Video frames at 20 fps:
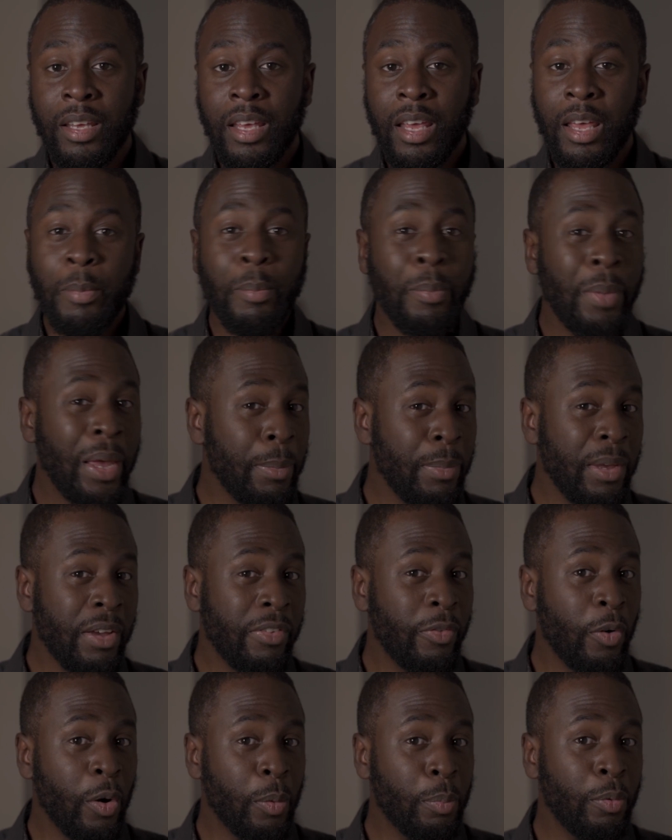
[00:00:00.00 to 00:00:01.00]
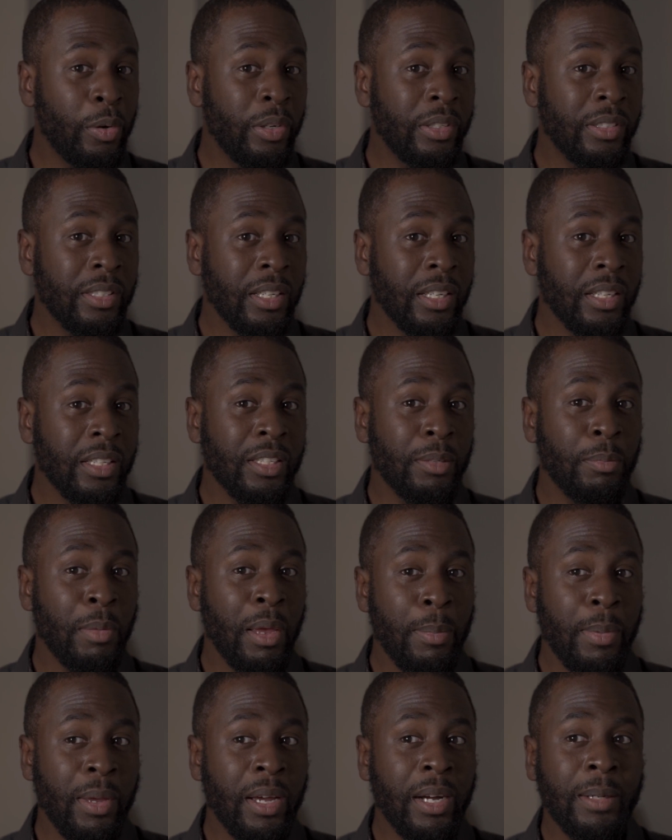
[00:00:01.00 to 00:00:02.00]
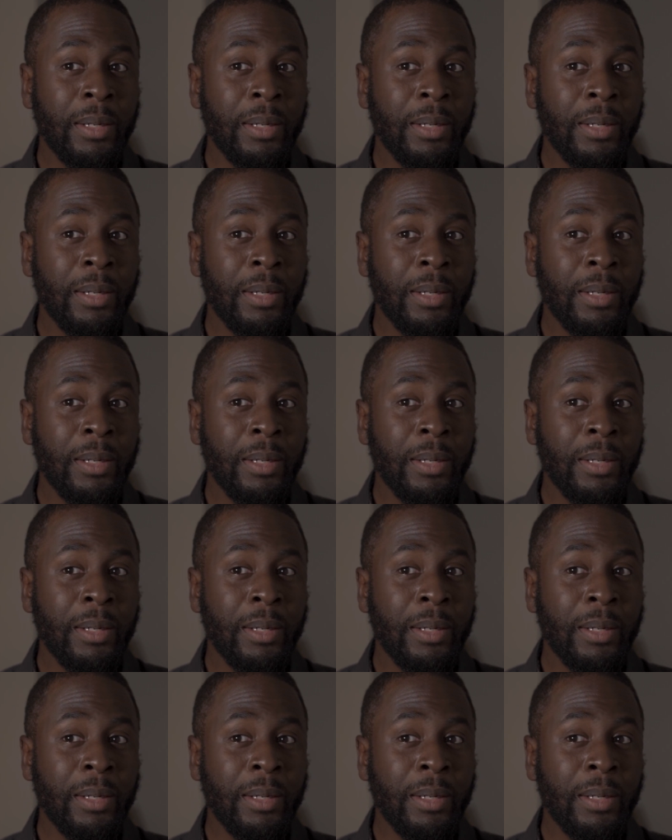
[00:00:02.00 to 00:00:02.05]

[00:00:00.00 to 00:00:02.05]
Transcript: Maybe a 4.6. Maybe